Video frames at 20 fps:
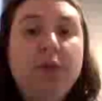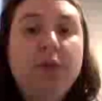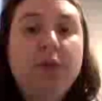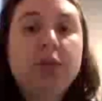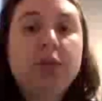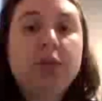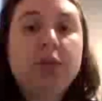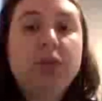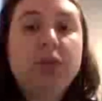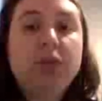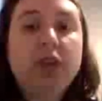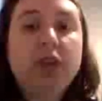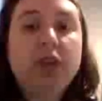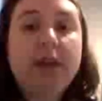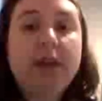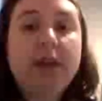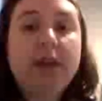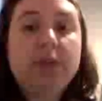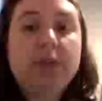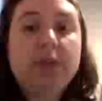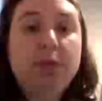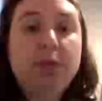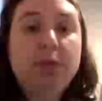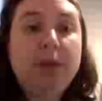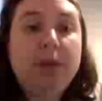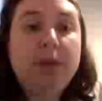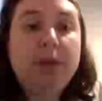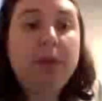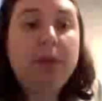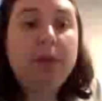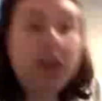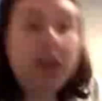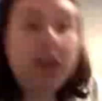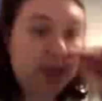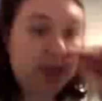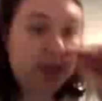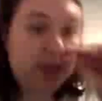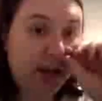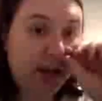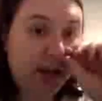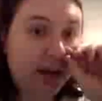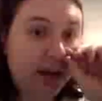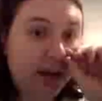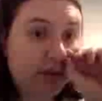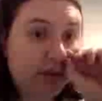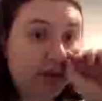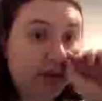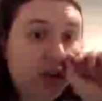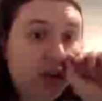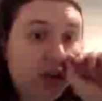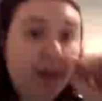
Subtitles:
which allows them to manipulate psychic energy.